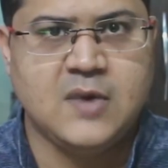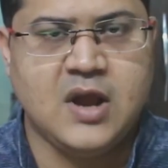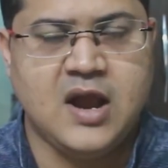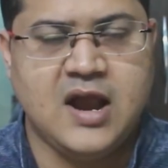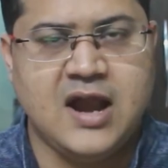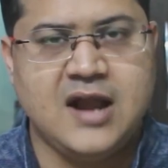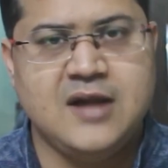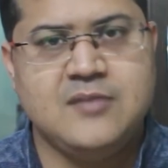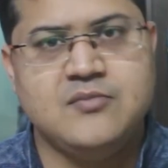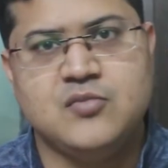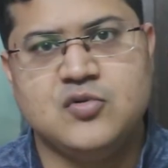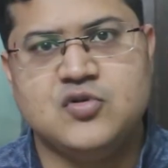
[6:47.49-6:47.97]

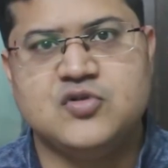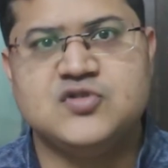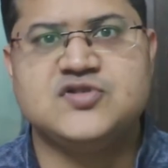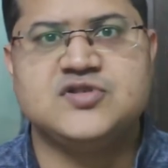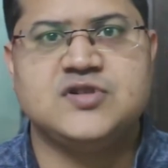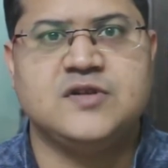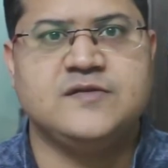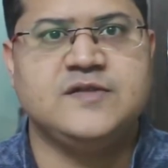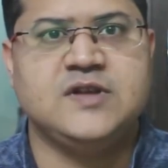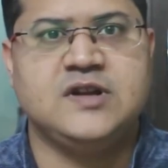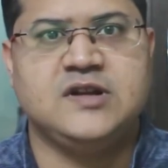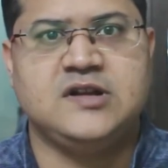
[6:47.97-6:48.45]
And
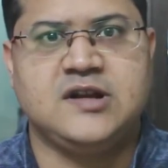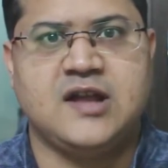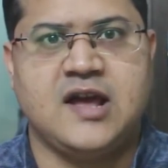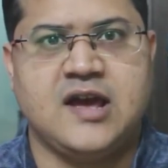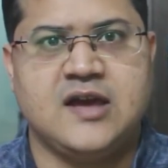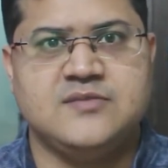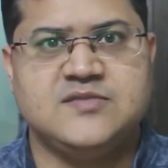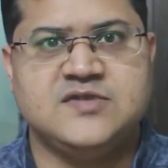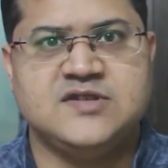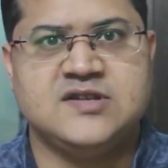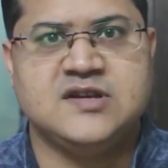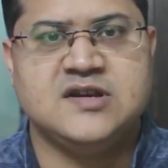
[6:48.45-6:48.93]
most of the
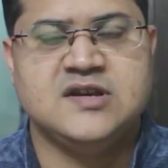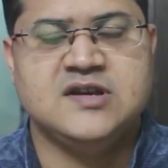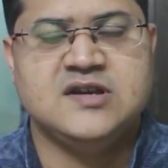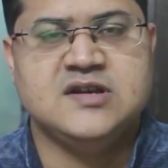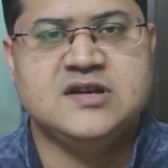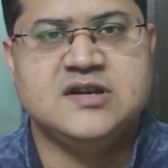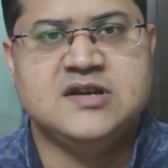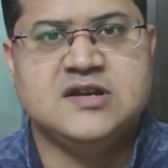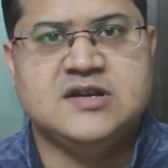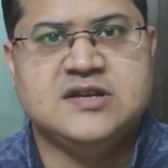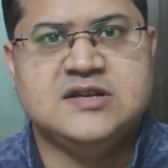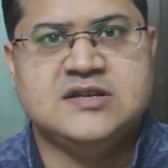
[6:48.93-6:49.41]
times,
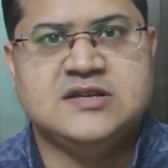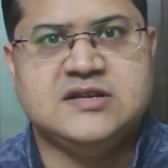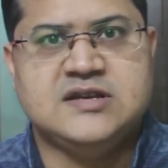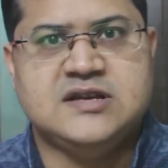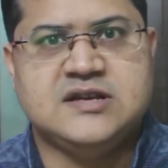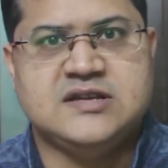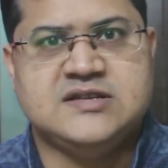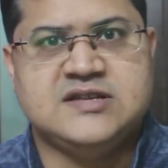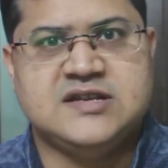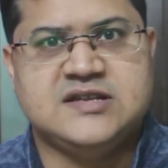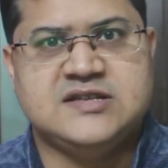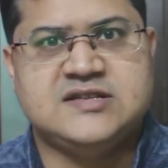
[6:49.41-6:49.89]

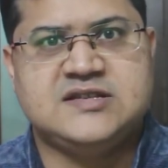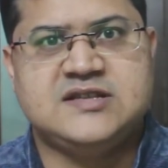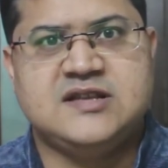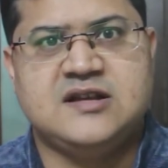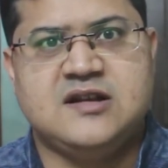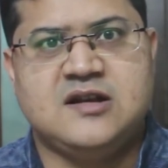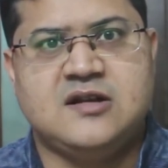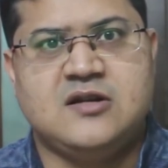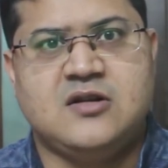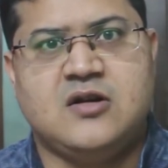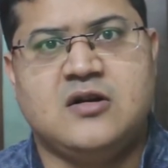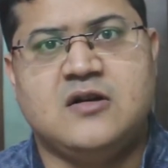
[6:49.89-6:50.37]
since
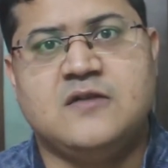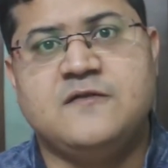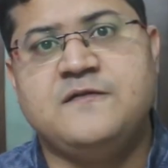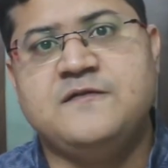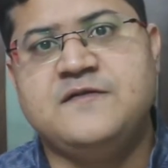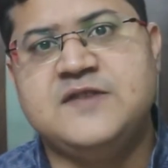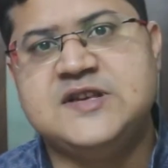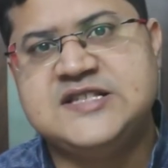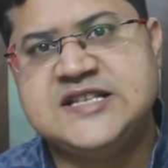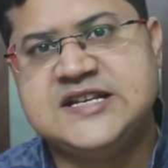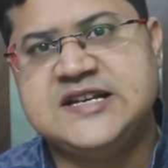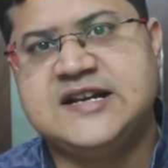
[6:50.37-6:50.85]
there are a lot of
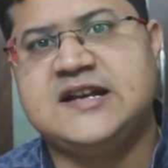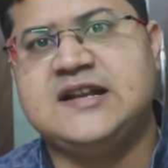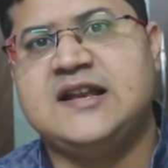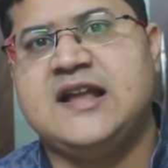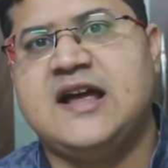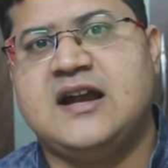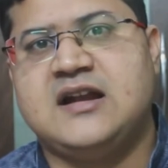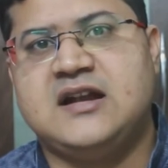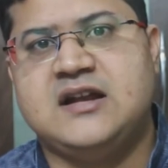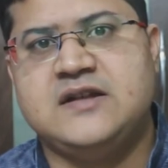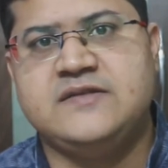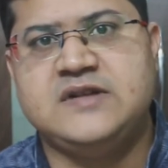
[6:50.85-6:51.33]
physical
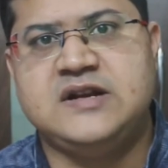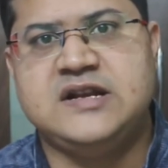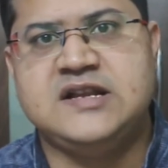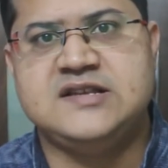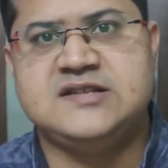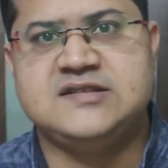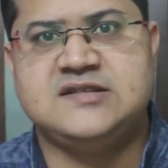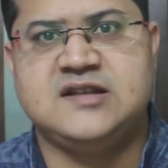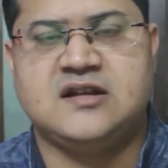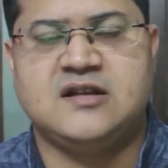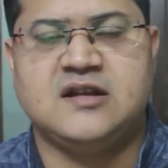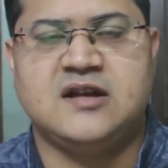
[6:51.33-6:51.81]

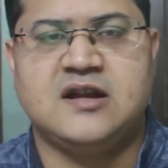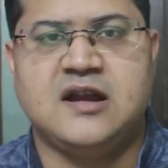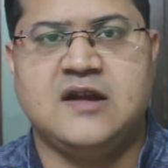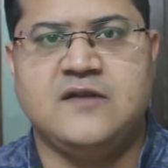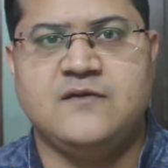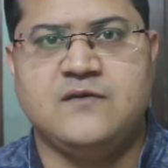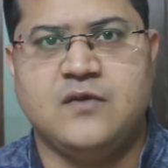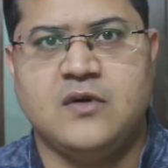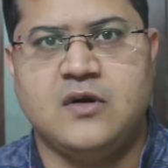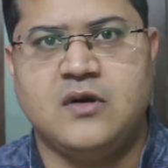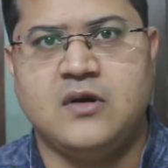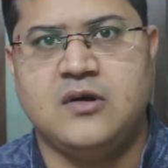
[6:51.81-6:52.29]
activities that are
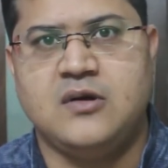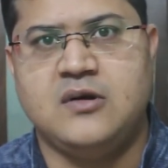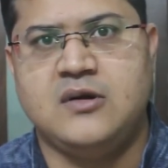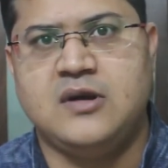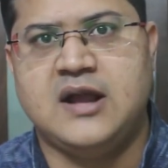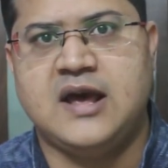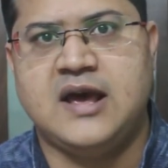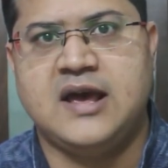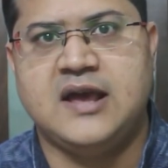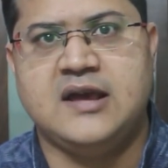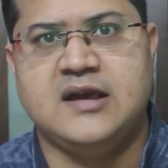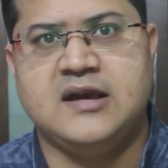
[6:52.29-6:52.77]
involved,
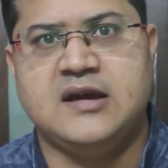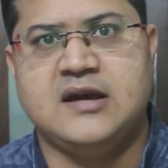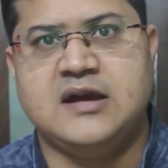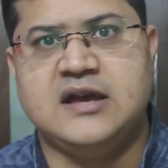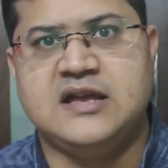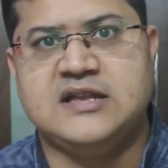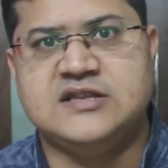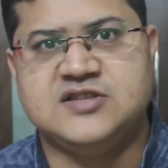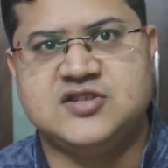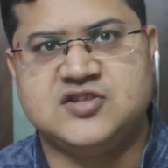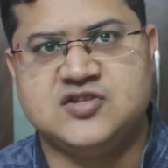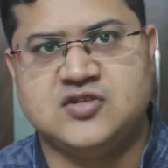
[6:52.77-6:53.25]
like
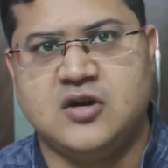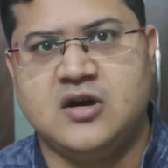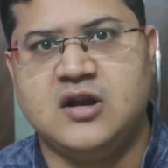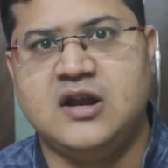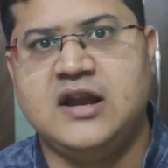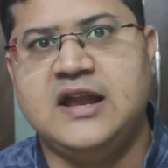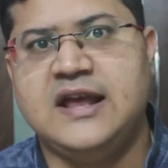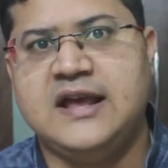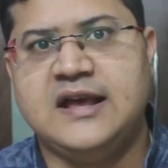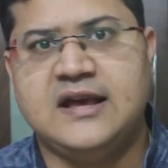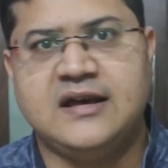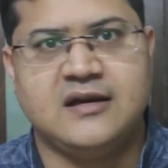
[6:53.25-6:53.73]

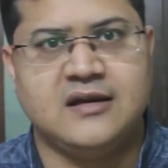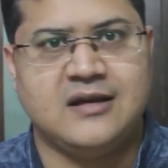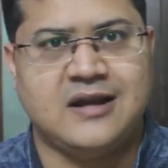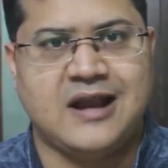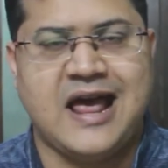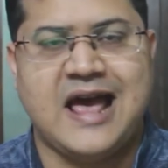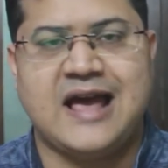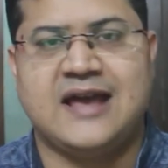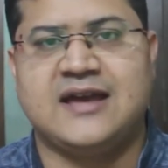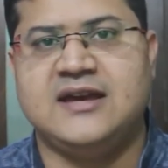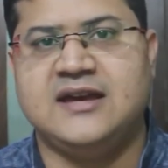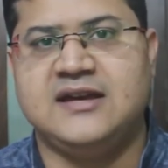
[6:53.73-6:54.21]
installing,
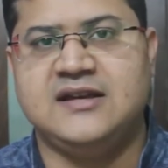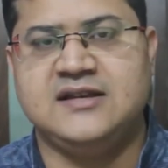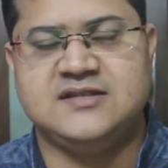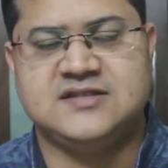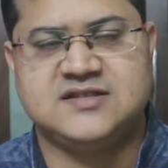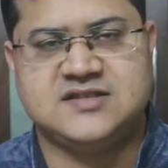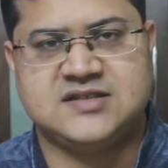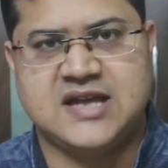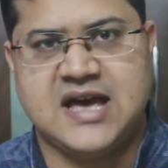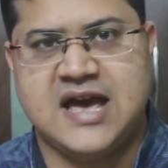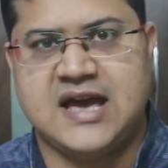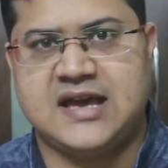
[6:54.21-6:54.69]
racking,
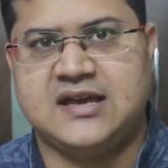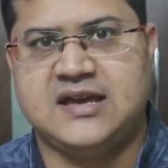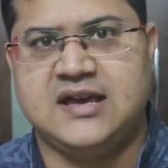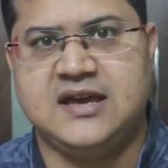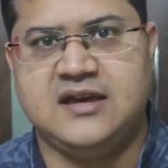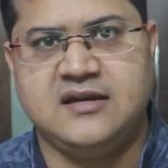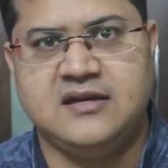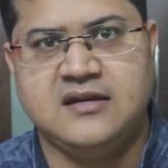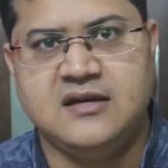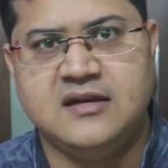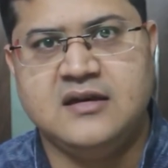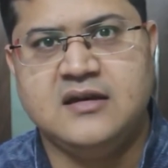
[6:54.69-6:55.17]

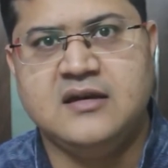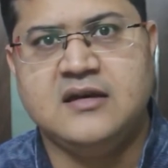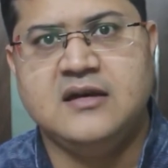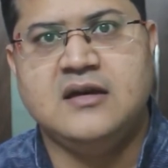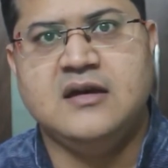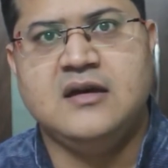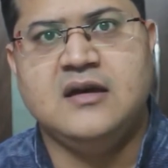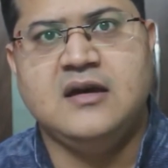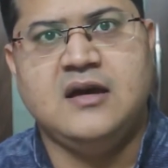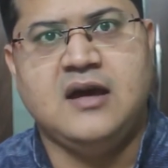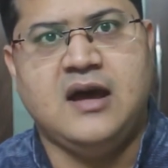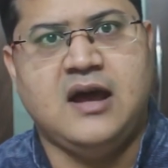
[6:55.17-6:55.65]
stacking,
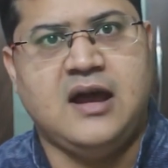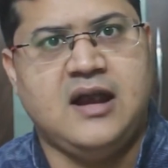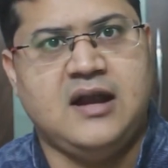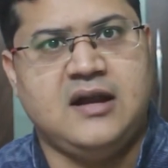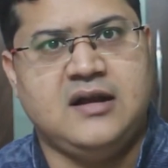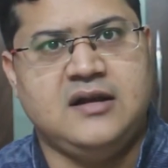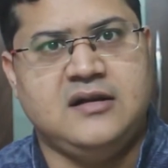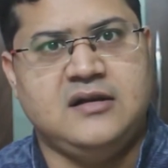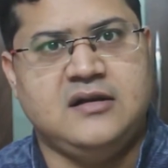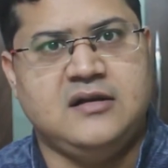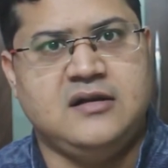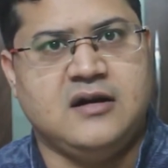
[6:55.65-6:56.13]

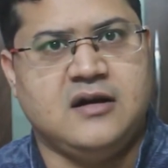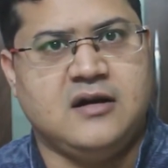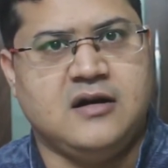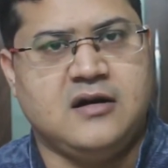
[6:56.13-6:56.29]
and